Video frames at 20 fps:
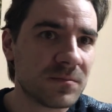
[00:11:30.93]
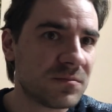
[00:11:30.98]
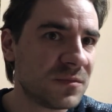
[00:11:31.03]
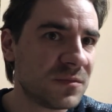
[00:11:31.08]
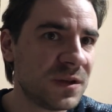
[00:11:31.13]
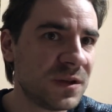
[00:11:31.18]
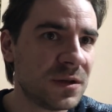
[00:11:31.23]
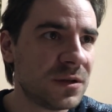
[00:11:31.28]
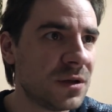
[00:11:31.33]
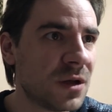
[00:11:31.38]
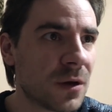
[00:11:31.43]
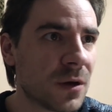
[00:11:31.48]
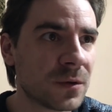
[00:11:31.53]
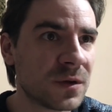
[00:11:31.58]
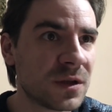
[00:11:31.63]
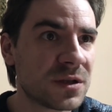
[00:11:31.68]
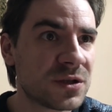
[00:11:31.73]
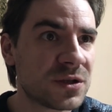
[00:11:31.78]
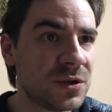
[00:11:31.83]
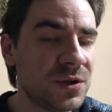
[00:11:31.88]
you know
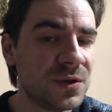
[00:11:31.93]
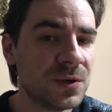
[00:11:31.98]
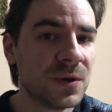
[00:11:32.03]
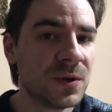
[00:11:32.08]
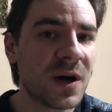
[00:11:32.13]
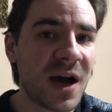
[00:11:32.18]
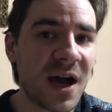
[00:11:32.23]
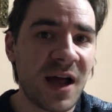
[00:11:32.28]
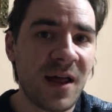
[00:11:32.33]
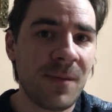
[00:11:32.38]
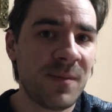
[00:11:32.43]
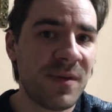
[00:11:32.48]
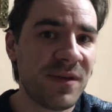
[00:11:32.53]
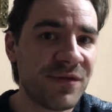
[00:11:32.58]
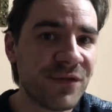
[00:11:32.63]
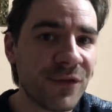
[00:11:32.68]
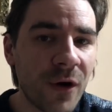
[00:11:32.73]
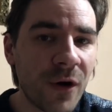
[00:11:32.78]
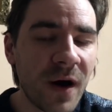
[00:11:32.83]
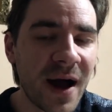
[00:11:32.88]
that you do have
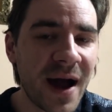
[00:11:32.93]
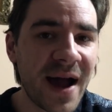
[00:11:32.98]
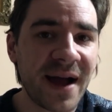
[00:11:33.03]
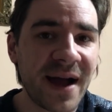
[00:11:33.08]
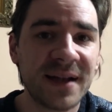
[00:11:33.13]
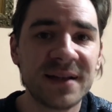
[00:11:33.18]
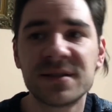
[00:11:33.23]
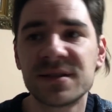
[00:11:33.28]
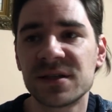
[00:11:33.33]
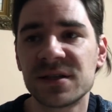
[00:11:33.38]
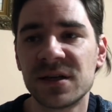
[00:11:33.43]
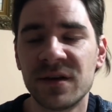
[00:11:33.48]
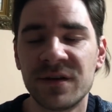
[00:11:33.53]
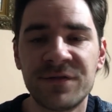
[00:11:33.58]
beforehand